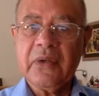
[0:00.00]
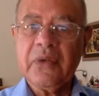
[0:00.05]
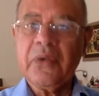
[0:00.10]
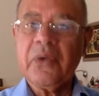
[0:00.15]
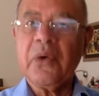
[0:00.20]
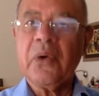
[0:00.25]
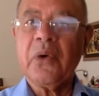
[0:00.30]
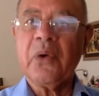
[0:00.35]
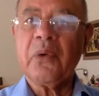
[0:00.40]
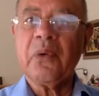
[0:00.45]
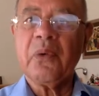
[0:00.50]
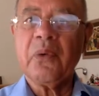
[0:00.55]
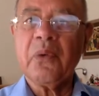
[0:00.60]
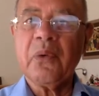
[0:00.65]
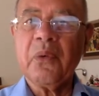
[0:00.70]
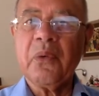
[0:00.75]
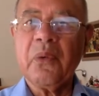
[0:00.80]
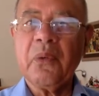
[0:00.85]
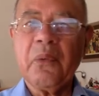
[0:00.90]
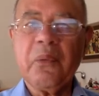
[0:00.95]
No,
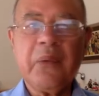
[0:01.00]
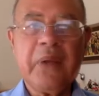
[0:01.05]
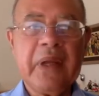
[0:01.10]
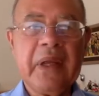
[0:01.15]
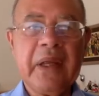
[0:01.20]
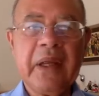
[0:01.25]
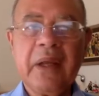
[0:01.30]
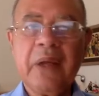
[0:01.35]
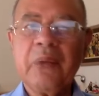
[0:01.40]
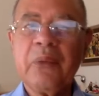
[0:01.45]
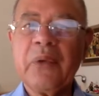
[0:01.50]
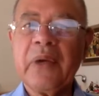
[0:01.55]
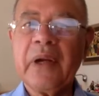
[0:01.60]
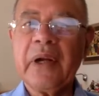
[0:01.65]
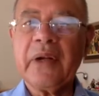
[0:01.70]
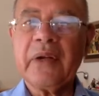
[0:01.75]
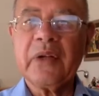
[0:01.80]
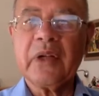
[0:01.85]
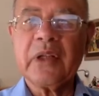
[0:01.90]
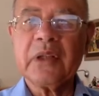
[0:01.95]
we
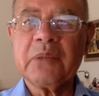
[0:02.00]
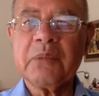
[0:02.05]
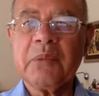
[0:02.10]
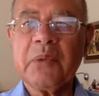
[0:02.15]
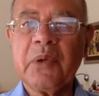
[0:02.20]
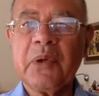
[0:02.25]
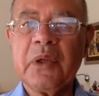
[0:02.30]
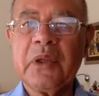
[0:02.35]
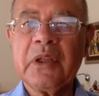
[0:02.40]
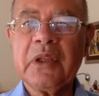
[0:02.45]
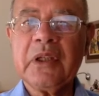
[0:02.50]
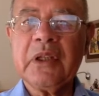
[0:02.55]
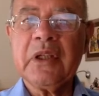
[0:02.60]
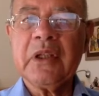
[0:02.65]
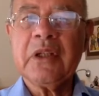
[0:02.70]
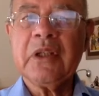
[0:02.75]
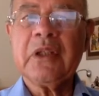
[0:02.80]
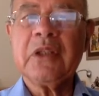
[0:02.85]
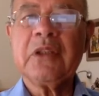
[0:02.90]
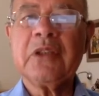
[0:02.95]
were not born
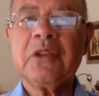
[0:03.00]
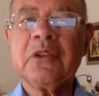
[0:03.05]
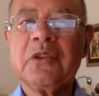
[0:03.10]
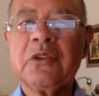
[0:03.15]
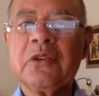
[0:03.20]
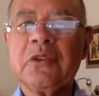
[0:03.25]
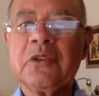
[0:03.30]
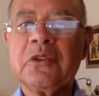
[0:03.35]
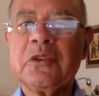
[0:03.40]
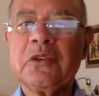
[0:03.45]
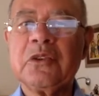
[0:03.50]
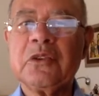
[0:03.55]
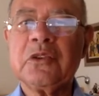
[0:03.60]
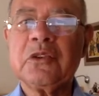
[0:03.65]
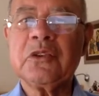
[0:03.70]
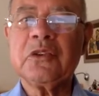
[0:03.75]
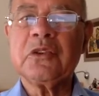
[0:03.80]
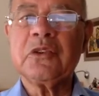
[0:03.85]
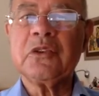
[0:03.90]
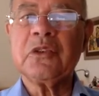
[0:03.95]

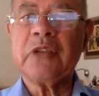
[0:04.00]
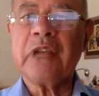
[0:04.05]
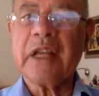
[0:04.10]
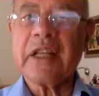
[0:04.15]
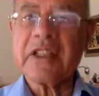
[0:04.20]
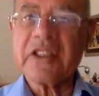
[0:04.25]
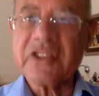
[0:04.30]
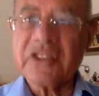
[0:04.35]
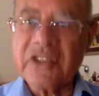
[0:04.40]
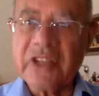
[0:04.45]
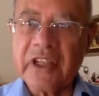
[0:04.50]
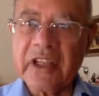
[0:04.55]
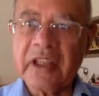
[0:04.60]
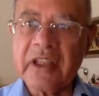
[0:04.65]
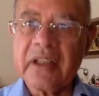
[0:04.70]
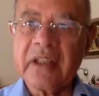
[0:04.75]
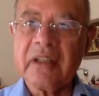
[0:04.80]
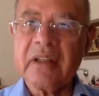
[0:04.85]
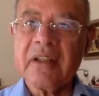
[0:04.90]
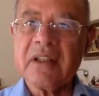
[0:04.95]
to get
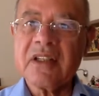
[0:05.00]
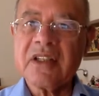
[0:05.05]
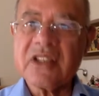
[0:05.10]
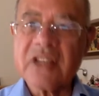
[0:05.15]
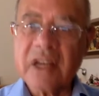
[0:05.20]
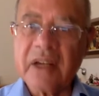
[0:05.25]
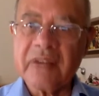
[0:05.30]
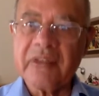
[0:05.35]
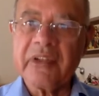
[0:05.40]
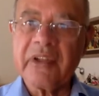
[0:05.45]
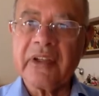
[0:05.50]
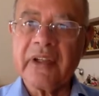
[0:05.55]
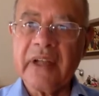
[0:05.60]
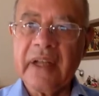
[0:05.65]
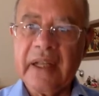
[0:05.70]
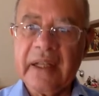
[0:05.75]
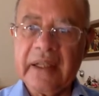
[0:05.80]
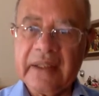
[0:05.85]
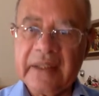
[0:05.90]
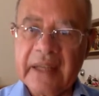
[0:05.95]
sick, suffer,
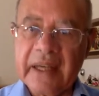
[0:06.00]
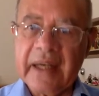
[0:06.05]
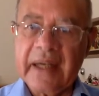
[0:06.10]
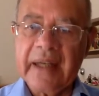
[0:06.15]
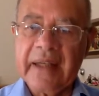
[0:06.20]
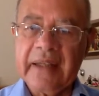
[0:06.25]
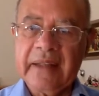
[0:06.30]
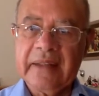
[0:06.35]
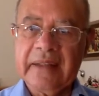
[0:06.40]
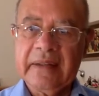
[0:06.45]
and die.